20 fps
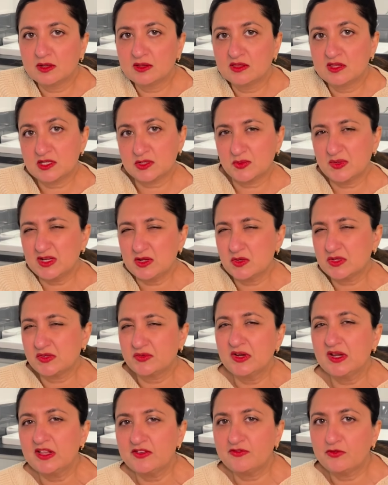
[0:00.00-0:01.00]
this video is
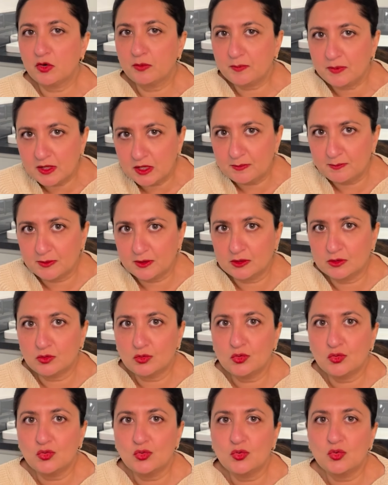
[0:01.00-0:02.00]
really for people
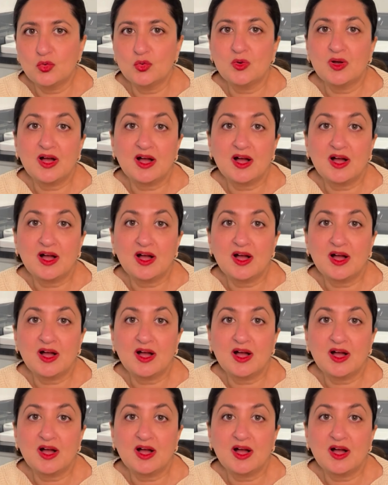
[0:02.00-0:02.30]
who